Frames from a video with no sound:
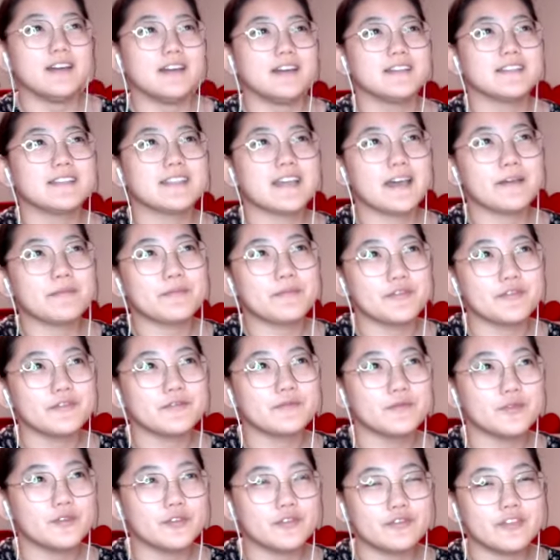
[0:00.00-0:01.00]
type of
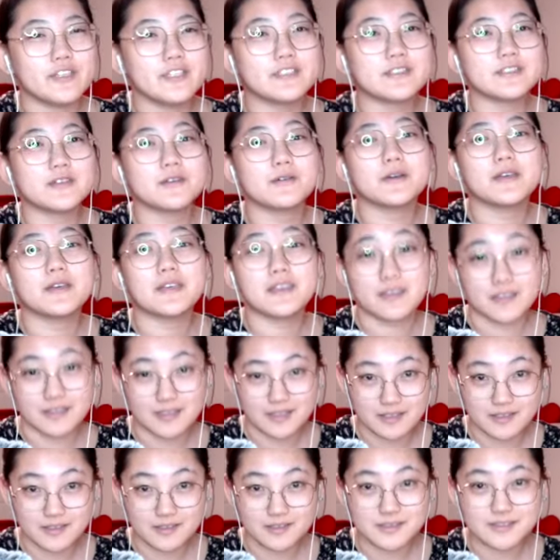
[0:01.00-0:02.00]
movie. So it
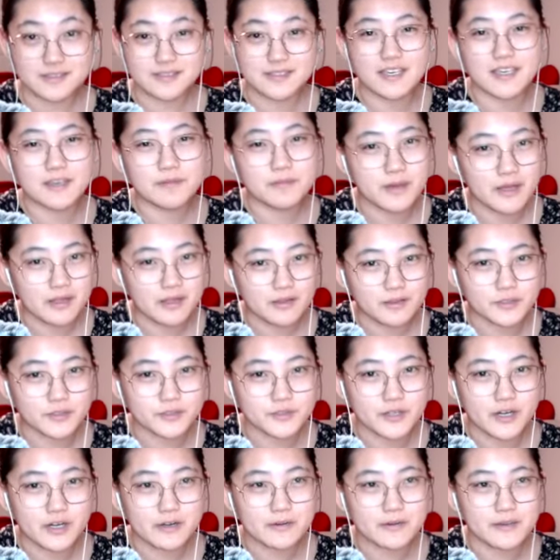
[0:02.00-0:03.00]
is a
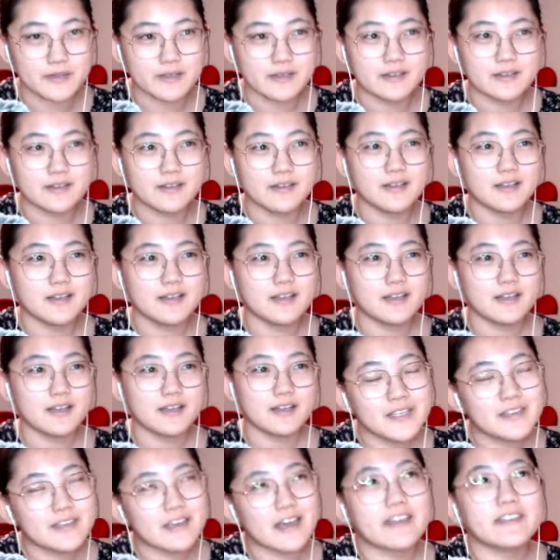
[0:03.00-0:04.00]
melodrama,
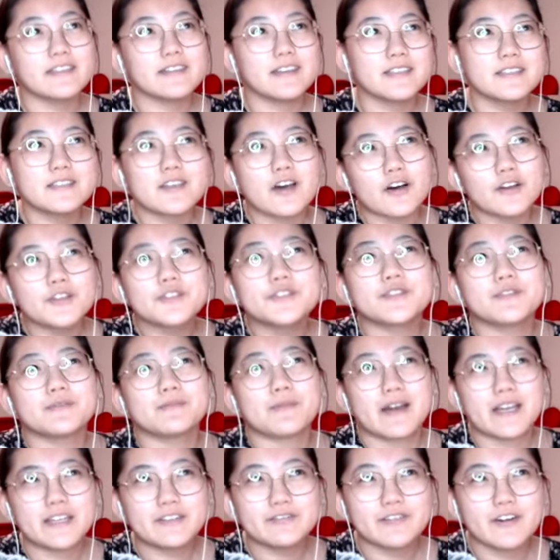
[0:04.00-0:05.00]
and it's also
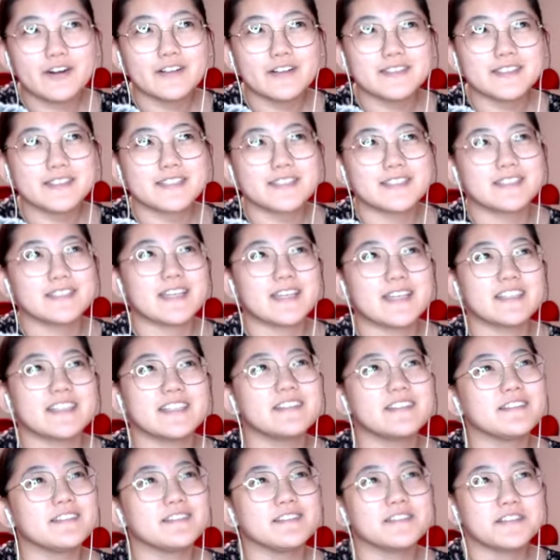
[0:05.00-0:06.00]
my fault since I
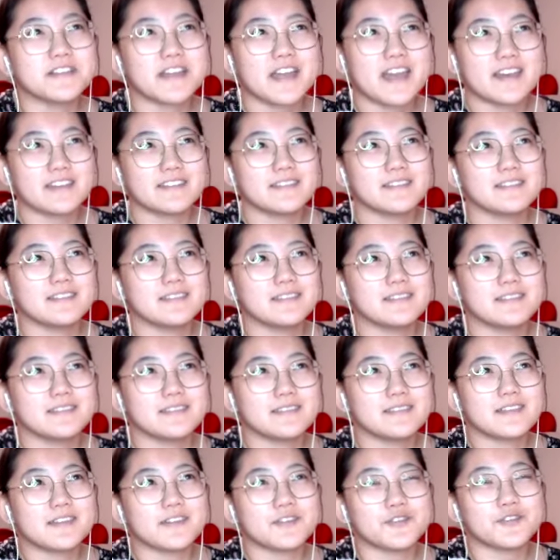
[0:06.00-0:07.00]
didn't look at
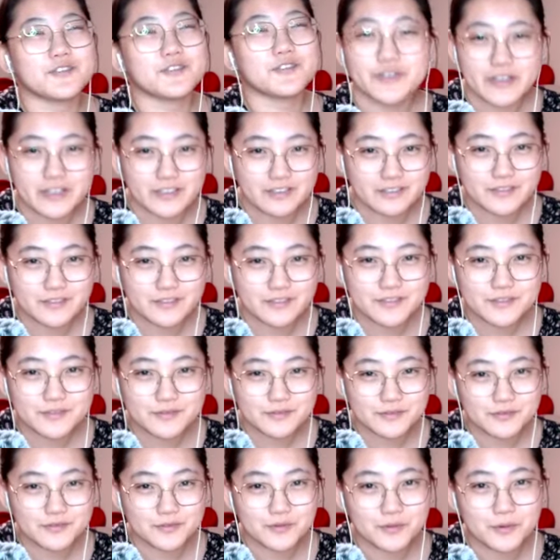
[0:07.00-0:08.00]
the trailers
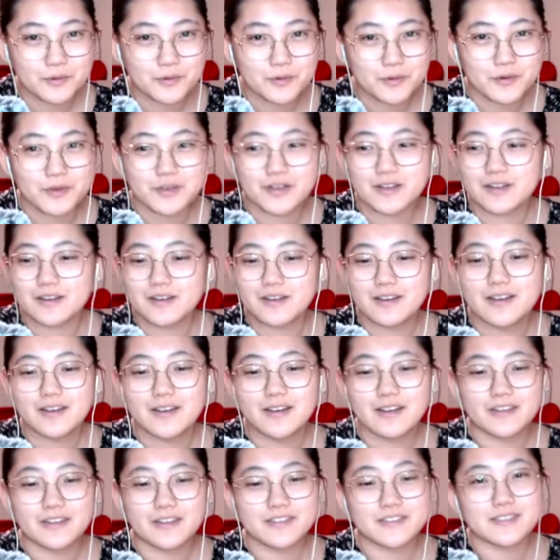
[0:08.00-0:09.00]
or
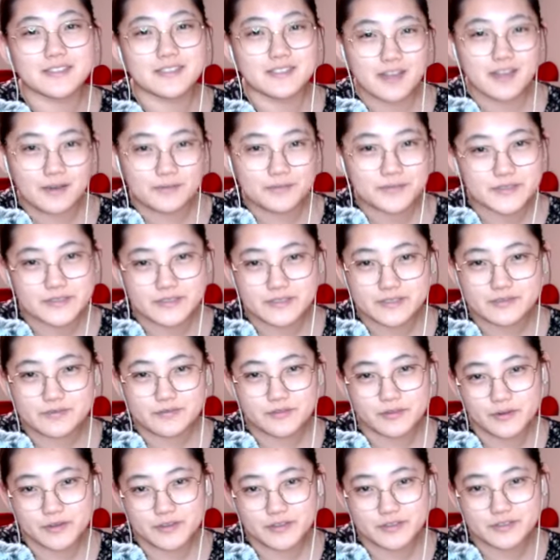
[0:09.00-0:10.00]
the synopsis
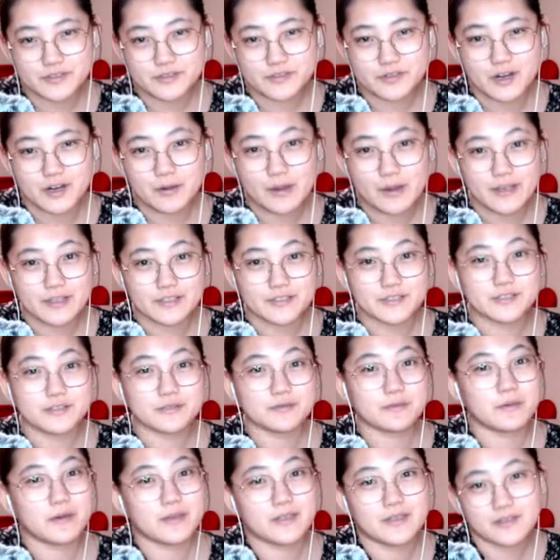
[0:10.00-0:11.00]
for this drama. I
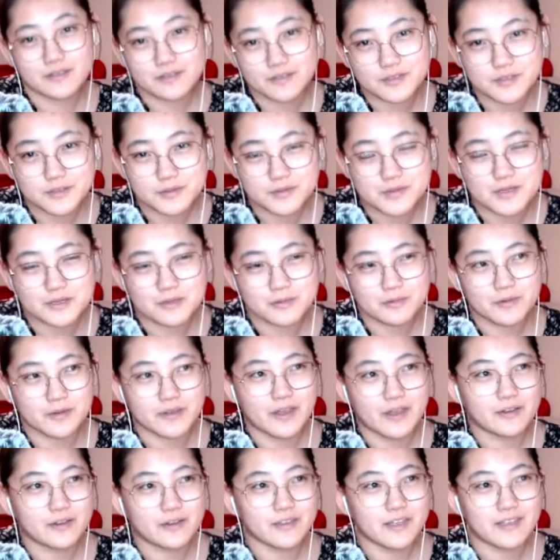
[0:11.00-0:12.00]
just went into it
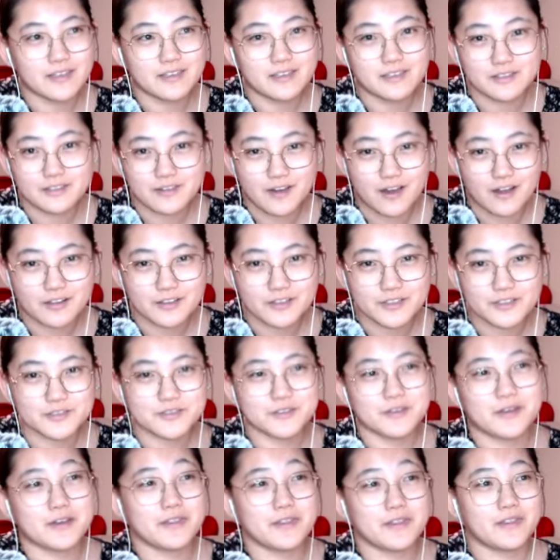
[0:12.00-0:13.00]
without any knowledge,
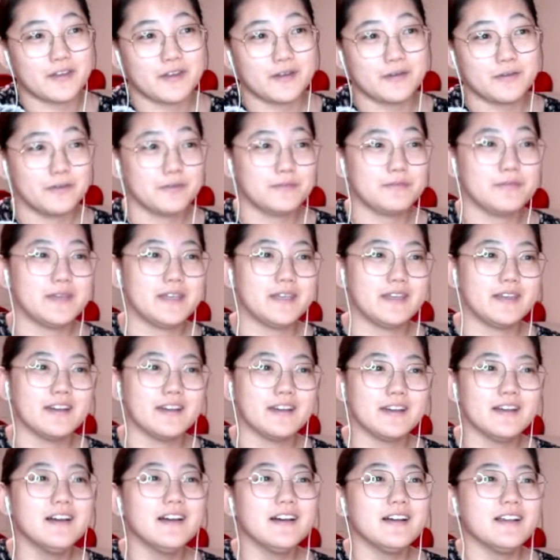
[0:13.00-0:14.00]
so I thought it would be
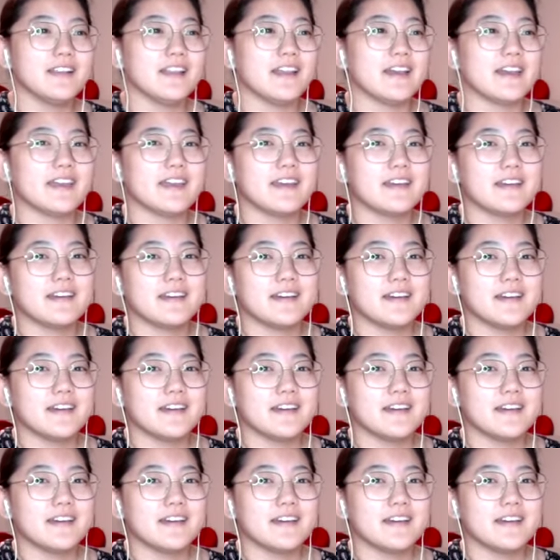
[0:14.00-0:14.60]
like